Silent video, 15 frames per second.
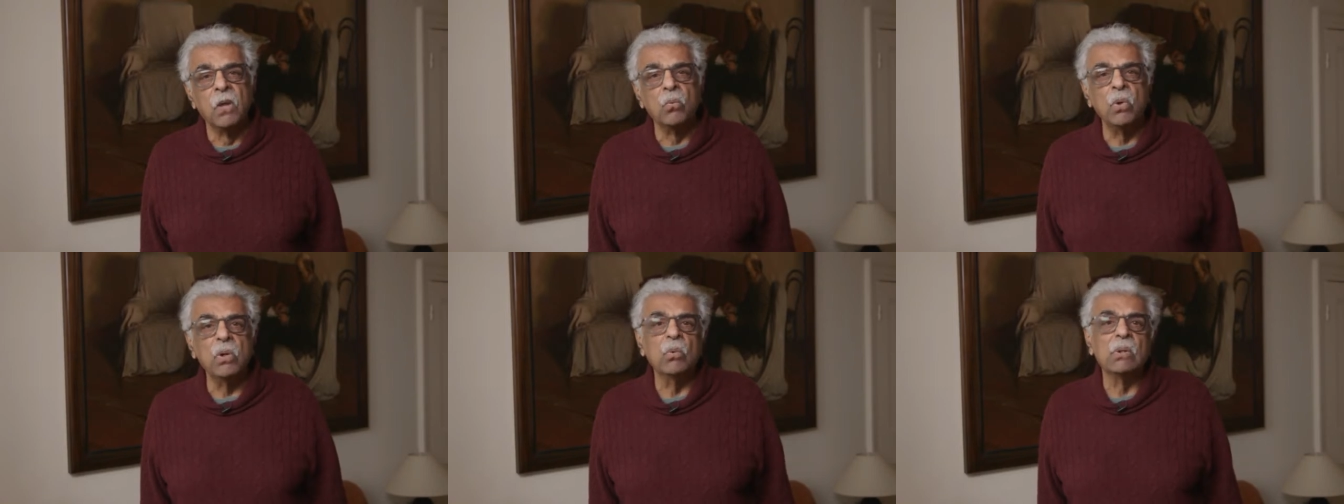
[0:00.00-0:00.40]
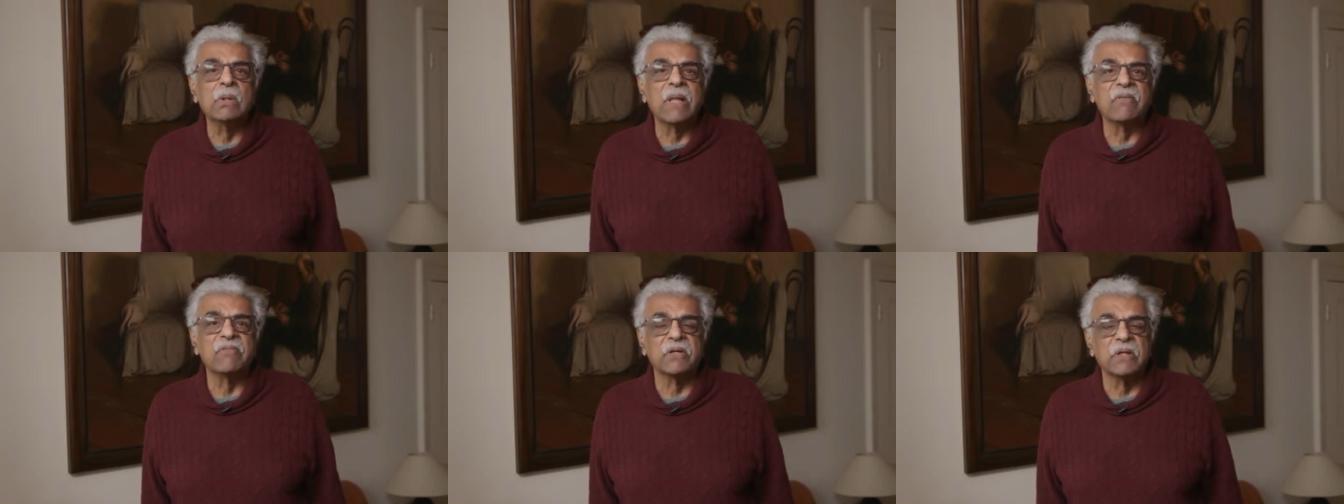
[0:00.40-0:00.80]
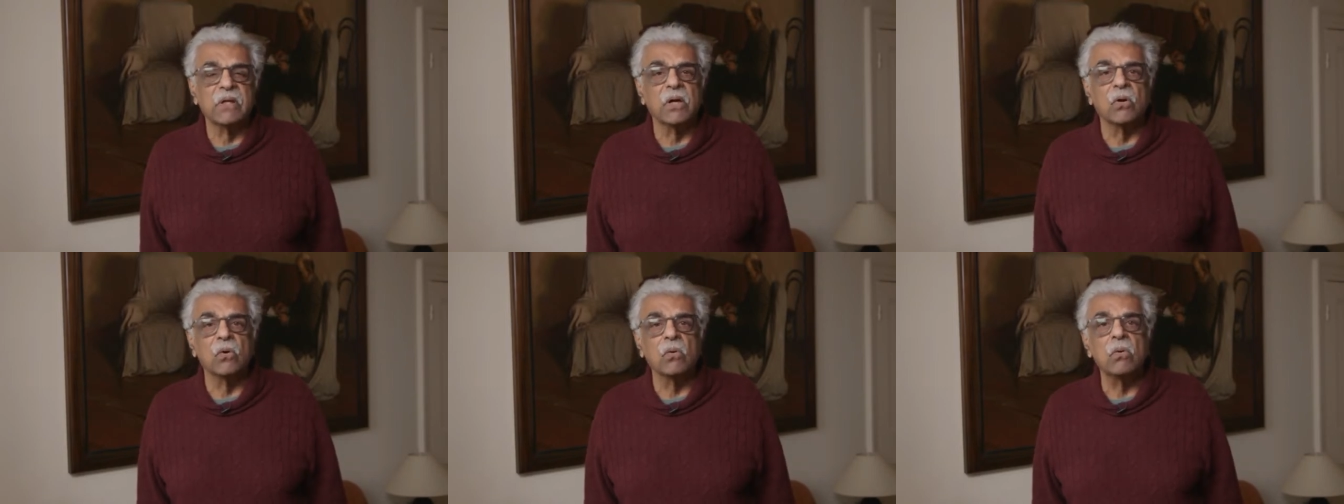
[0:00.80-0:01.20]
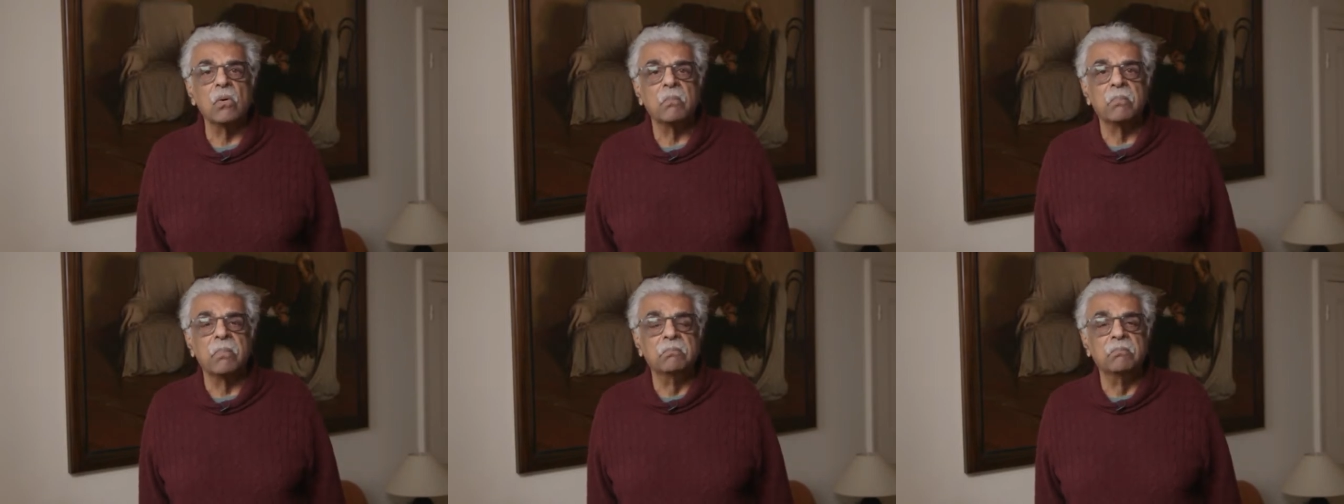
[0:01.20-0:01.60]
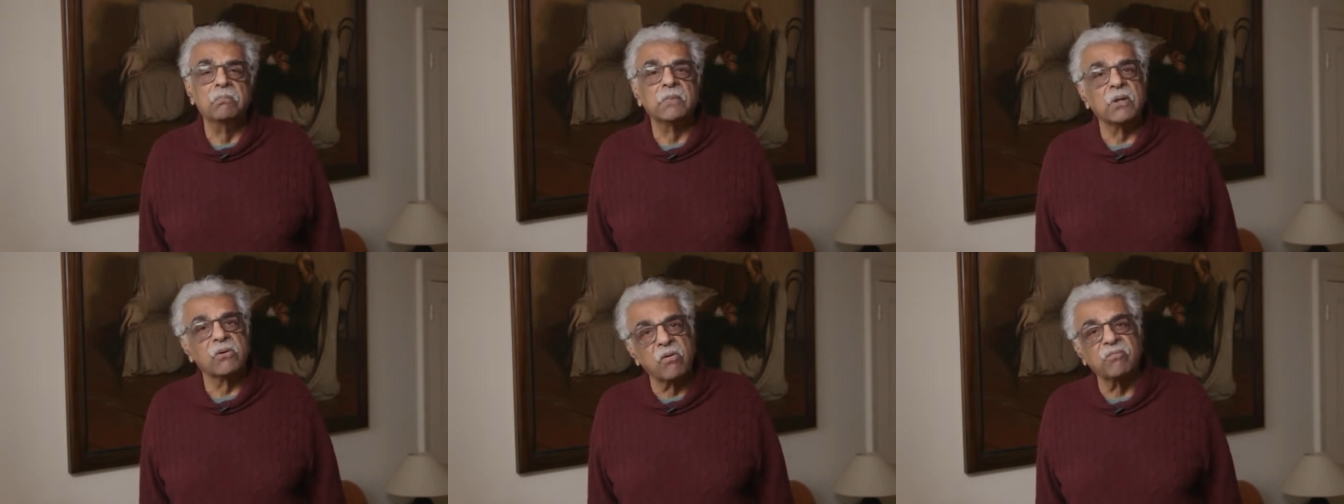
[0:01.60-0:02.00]
We will never know.
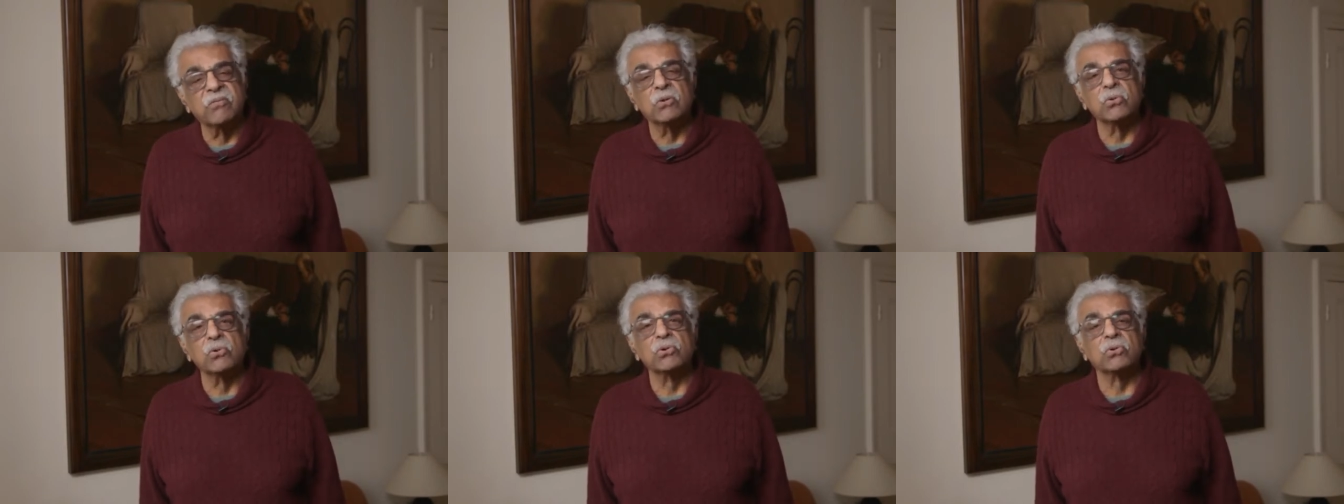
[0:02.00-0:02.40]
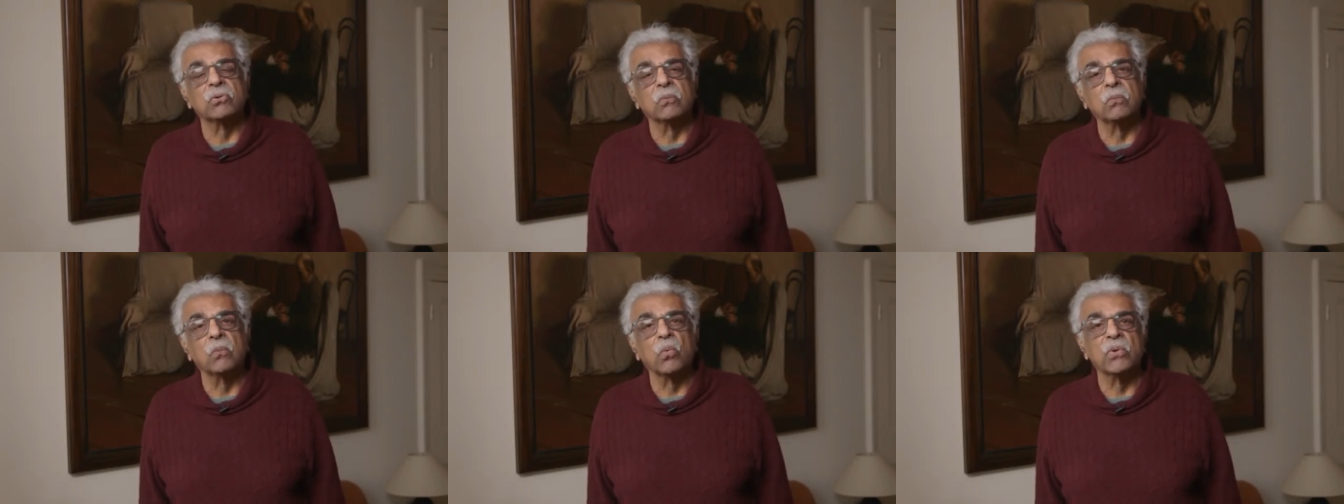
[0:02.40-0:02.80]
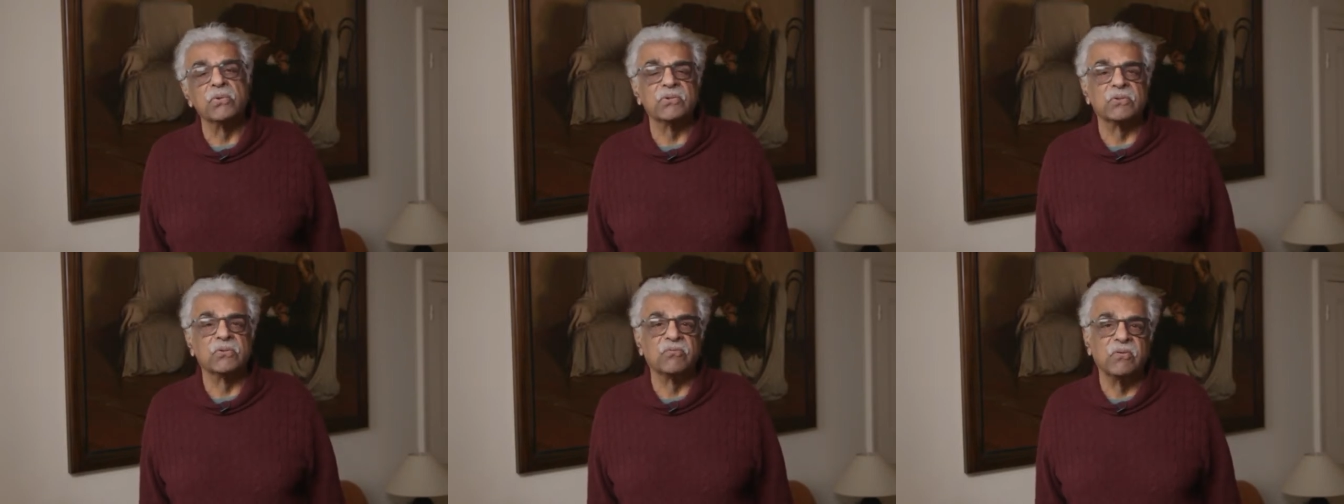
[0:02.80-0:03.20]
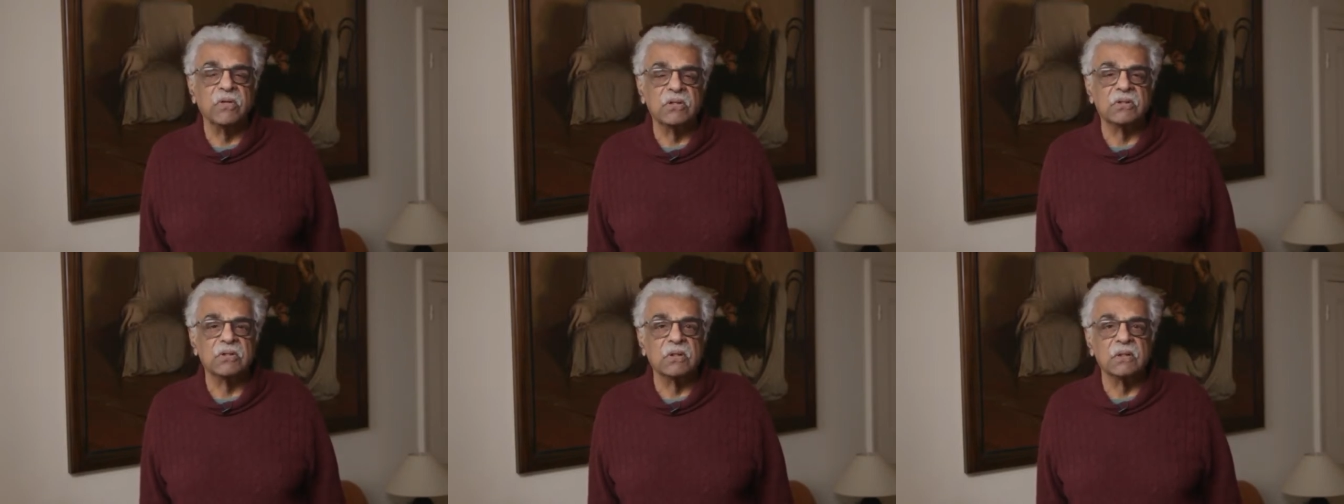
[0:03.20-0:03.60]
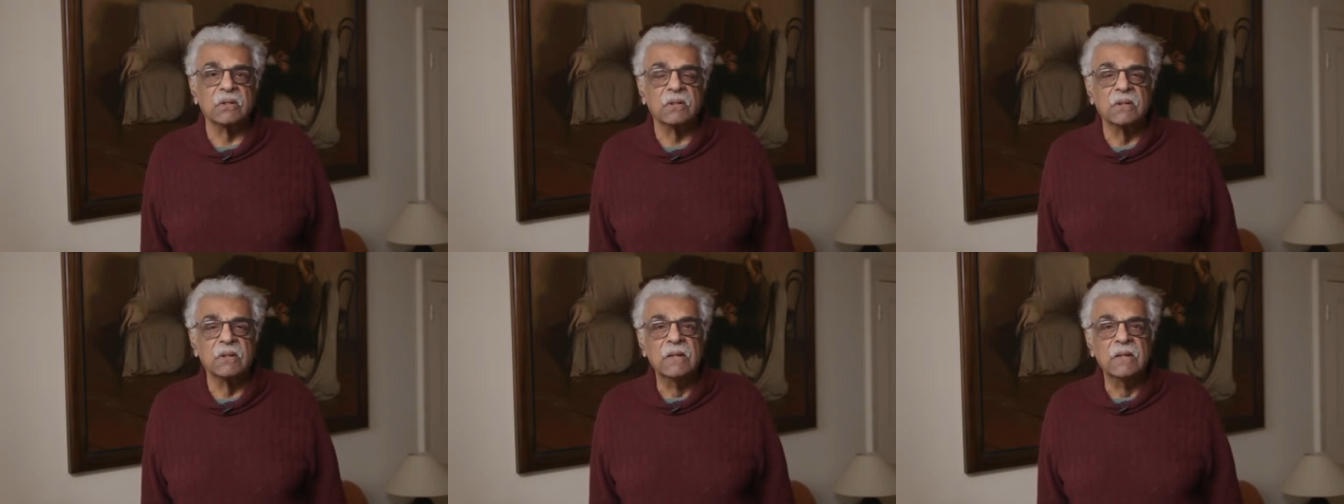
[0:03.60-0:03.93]
The revolution was defeated.